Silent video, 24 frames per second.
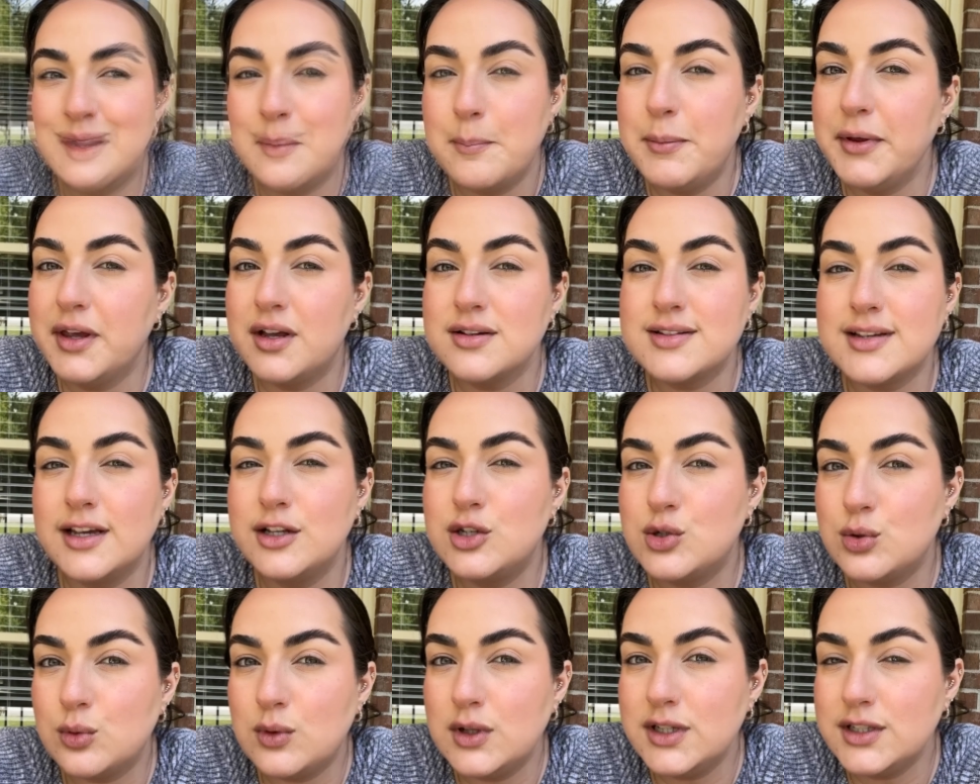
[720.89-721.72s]
because I
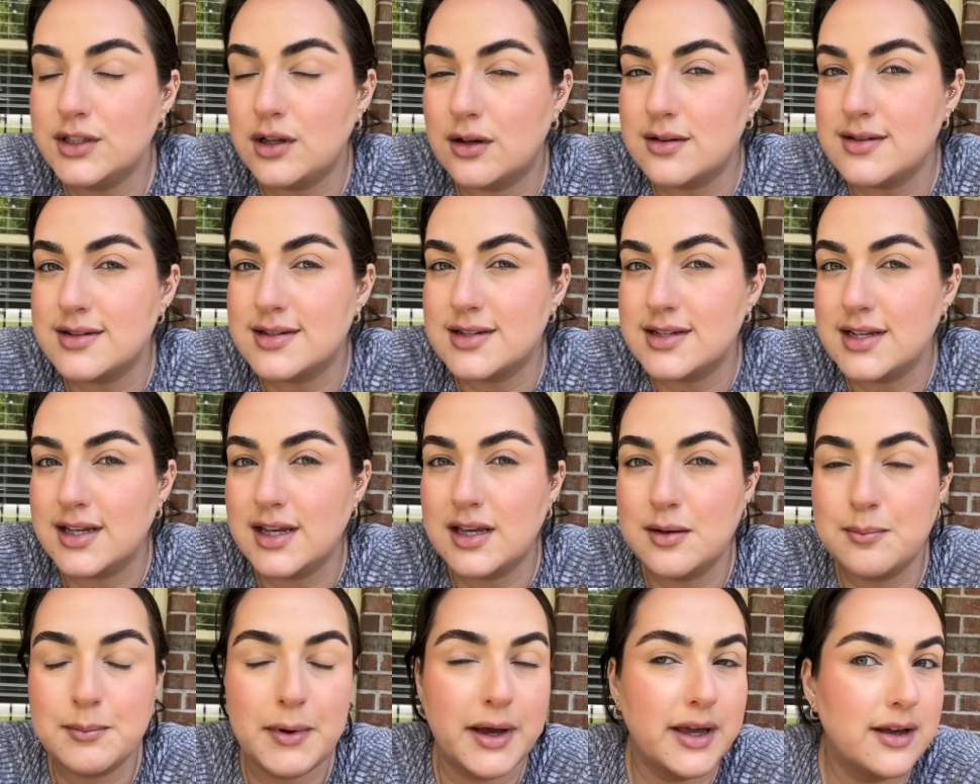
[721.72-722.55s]
truly don't see
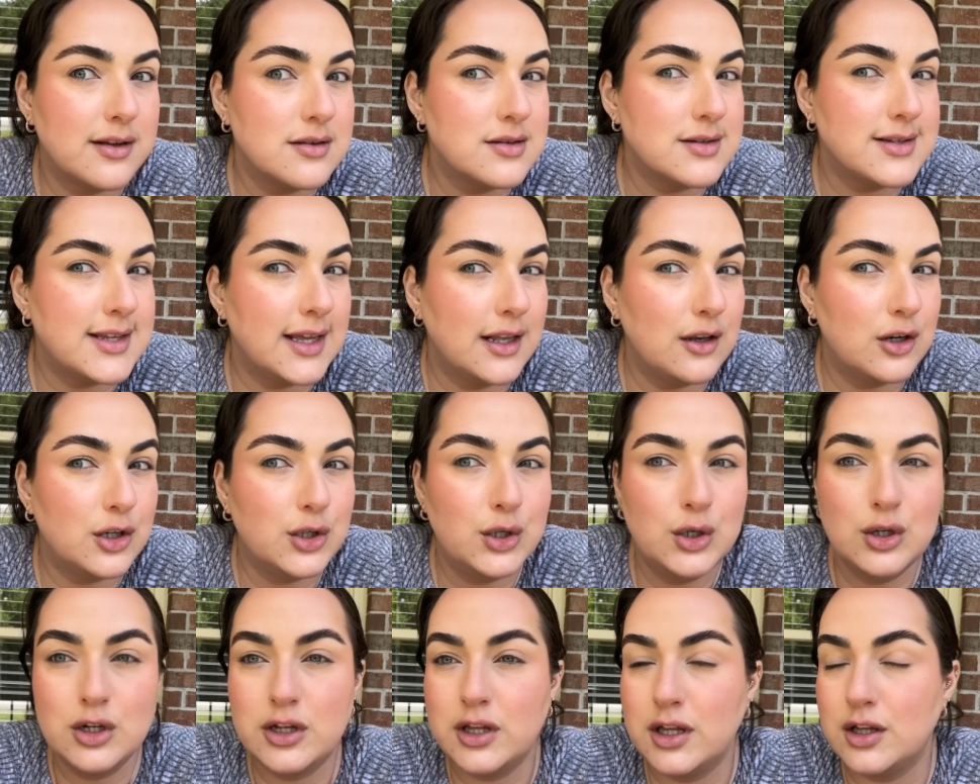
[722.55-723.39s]
my concealer
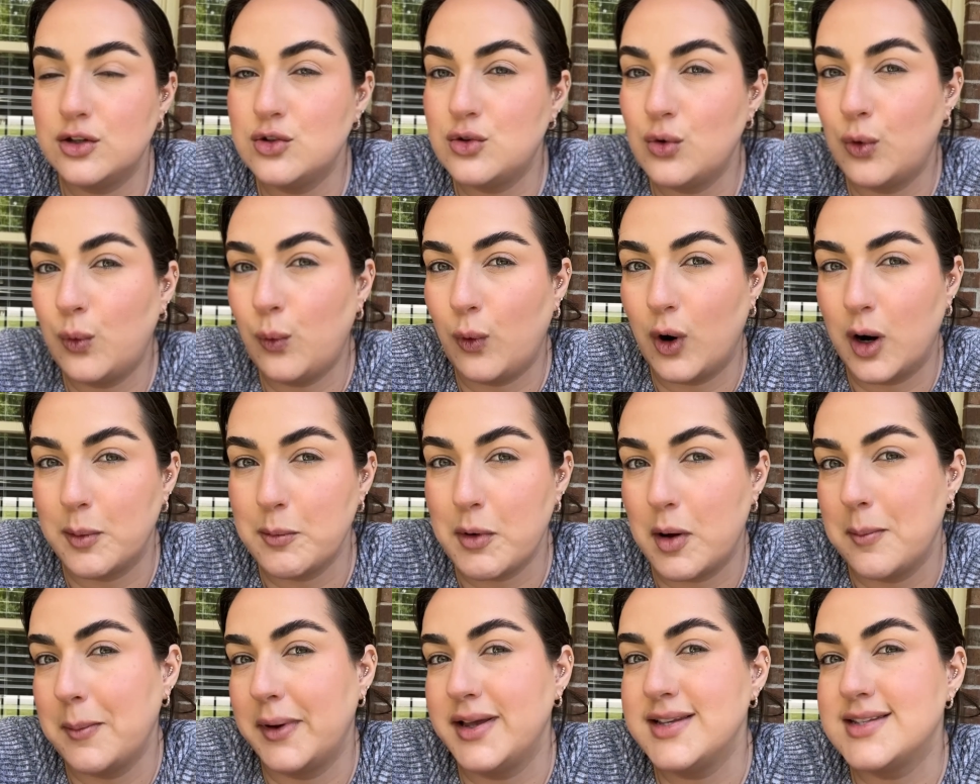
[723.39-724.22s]
looking too warm
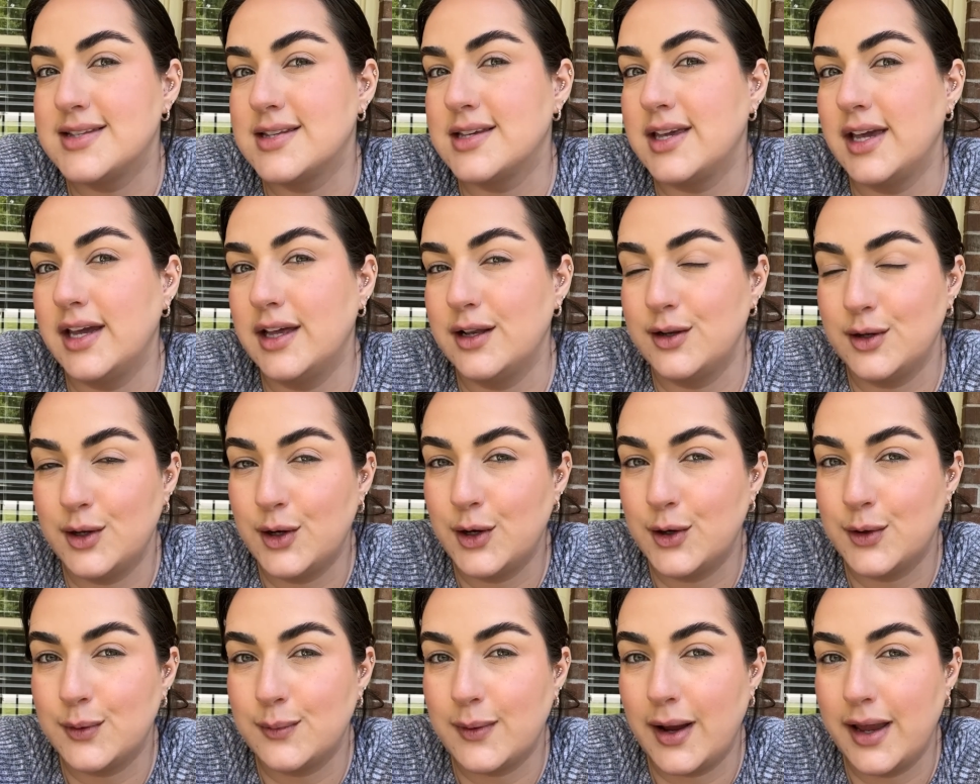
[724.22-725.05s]
on my skin
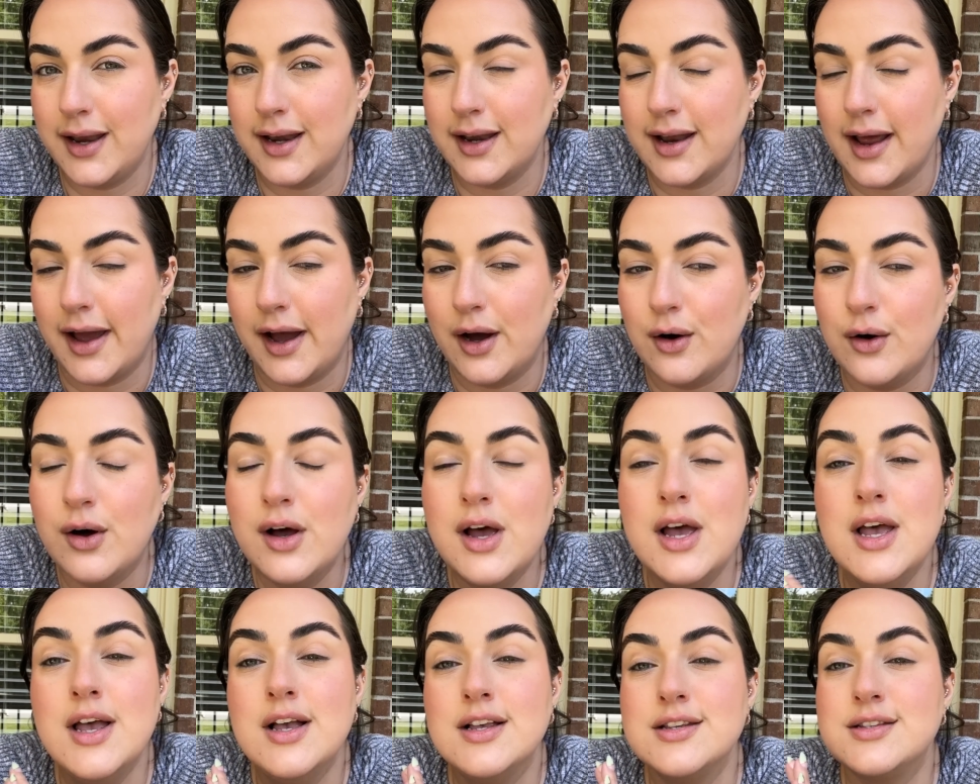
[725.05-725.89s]
right now.
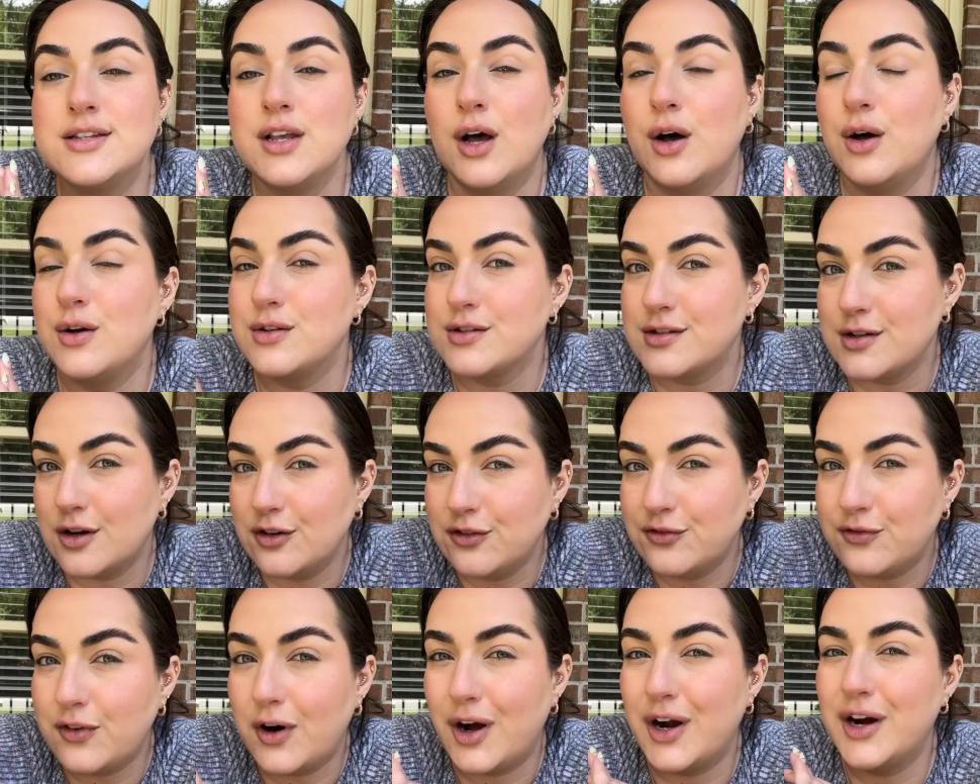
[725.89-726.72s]
So, so
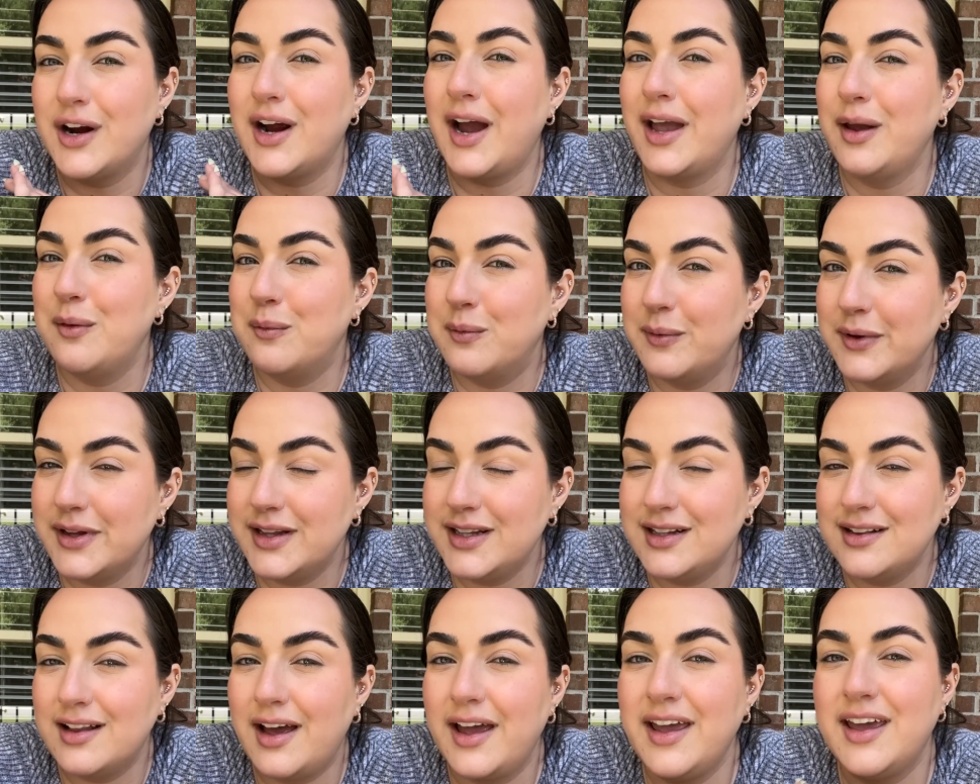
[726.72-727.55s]
far, I
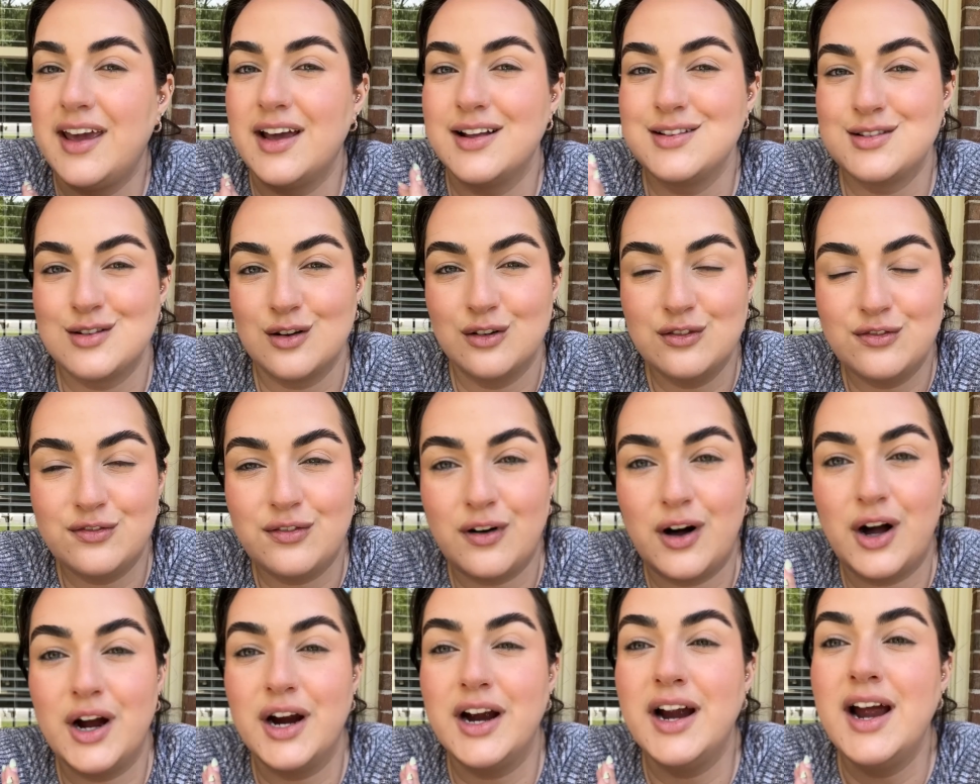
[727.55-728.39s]
really like it so
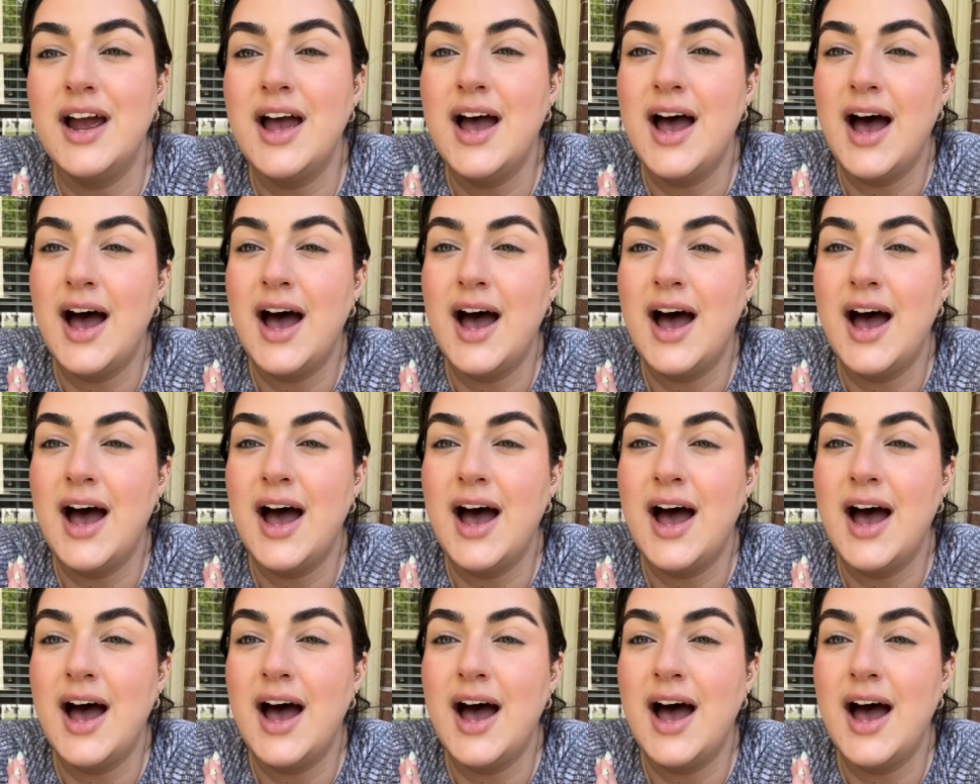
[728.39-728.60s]
far.